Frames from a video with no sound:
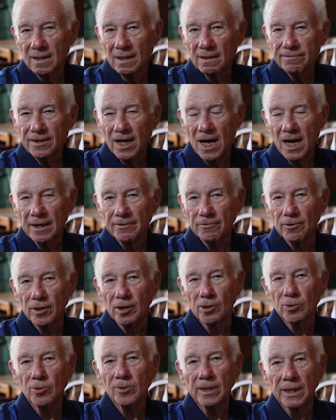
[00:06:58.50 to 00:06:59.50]

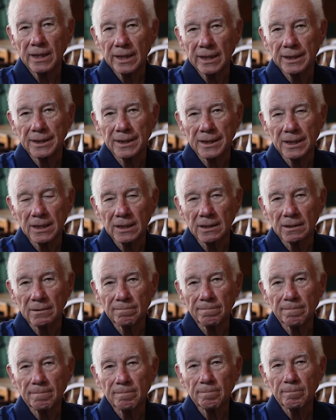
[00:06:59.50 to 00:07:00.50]
Conroe, and
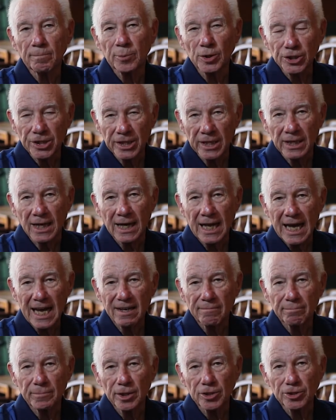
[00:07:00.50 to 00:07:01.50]
present
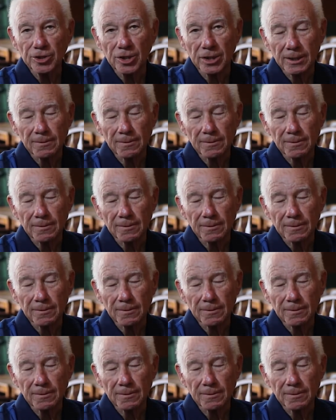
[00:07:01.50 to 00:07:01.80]
live music.